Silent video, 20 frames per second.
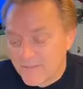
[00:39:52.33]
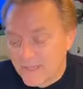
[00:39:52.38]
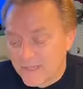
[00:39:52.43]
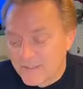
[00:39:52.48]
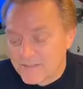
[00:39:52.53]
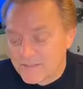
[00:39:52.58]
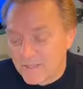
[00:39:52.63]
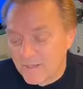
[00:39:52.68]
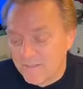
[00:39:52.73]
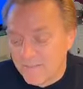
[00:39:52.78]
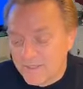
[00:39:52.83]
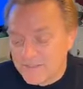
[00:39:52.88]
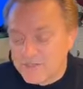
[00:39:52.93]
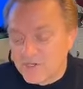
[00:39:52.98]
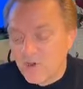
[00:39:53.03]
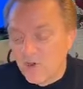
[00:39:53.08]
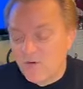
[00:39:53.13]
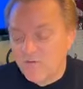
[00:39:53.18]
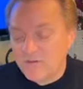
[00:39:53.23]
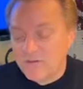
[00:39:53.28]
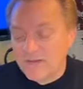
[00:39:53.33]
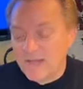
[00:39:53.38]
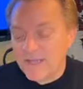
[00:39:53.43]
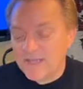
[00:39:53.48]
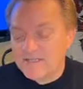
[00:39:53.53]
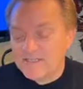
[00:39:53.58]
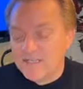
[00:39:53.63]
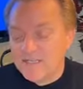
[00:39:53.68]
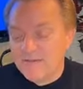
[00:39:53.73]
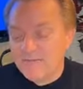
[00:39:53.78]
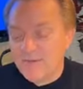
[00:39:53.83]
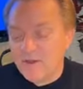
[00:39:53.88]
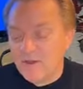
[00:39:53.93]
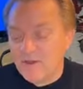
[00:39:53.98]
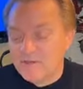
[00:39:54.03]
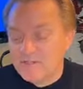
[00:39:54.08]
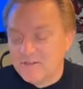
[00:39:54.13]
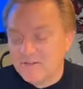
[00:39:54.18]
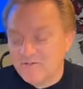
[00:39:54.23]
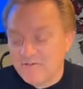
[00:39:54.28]
It's amidst COVID-19,
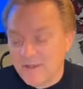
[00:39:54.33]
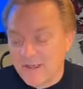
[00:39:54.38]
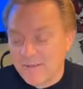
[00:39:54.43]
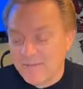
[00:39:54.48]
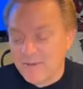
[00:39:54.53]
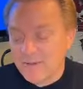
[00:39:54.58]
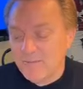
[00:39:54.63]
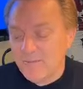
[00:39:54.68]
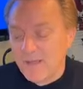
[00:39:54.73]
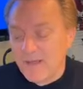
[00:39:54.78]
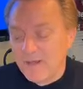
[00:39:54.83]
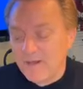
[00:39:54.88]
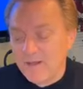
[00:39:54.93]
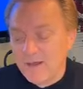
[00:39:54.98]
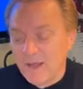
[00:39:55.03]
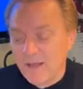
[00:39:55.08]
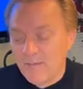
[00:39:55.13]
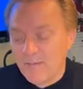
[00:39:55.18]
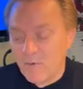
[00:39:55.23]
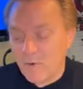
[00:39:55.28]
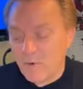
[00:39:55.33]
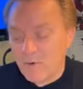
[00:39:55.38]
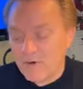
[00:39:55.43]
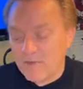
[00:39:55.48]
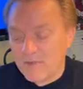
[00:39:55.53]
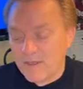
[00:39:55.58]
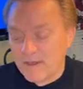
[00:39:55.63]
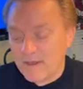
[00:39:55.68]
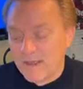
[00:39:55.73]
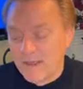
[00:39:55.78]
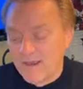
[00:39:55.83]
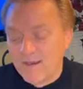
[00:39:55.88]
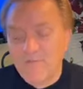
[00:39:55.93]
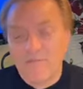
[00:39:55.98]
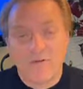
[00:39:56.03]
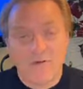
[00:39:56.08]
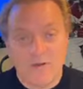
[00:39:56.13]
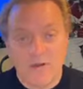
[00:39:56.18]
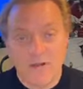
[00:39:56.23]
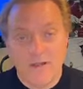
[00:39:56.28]
marriage and family matter now more than
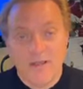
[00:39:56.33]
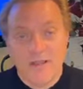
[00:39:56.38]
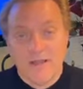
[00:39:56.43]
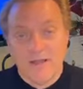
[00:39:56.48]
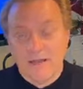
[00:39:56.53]
ever.